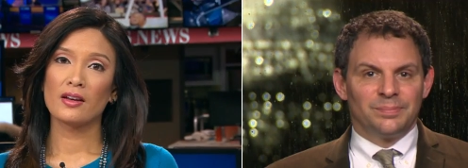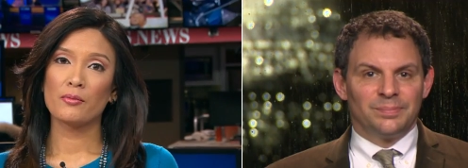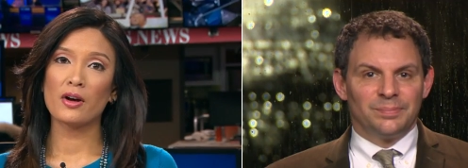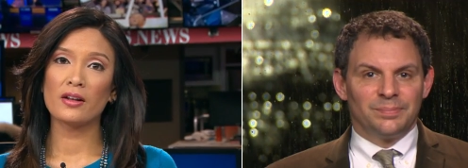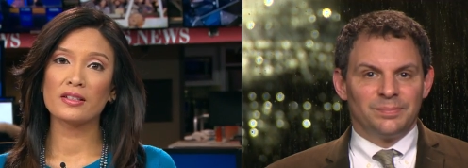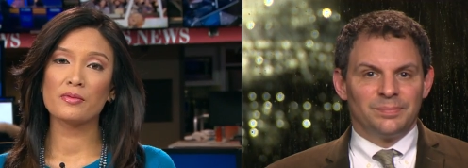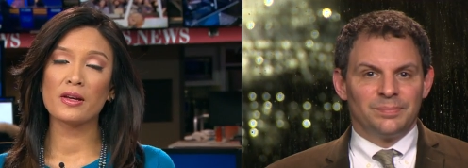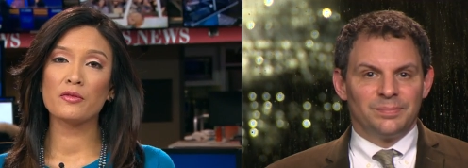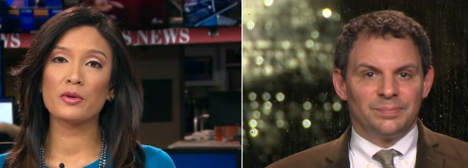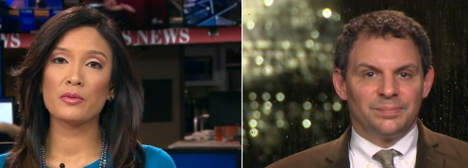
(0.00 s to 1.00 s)
Speaker 1: Paul,
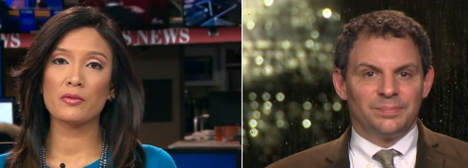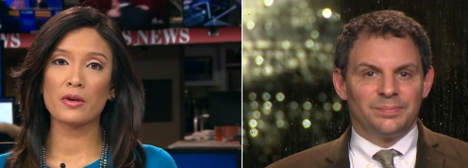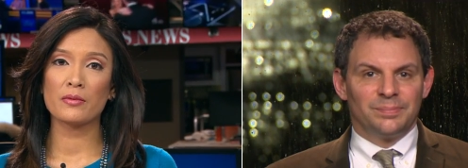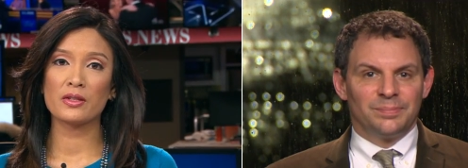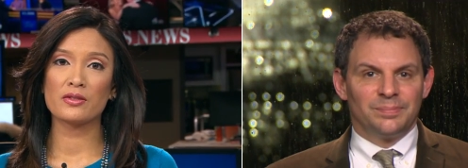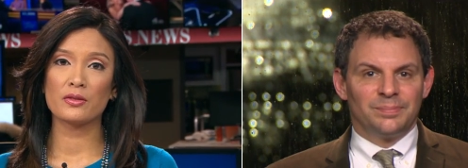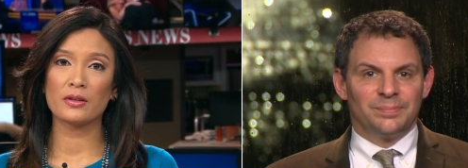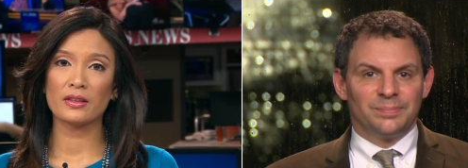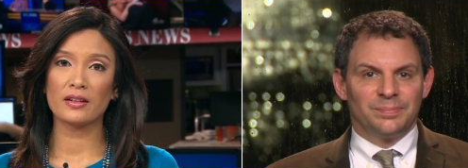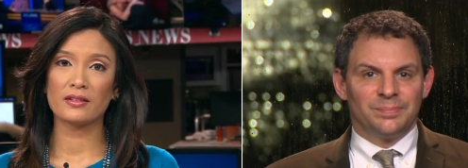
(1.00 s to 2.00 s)
explain what Mitt Romney's doing
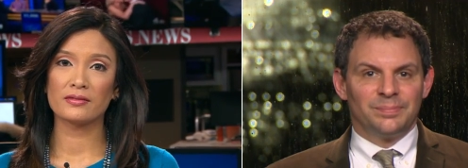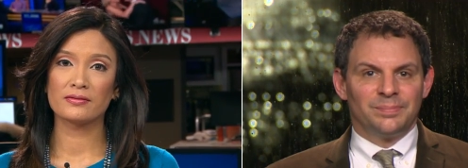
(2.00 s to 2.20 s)
there.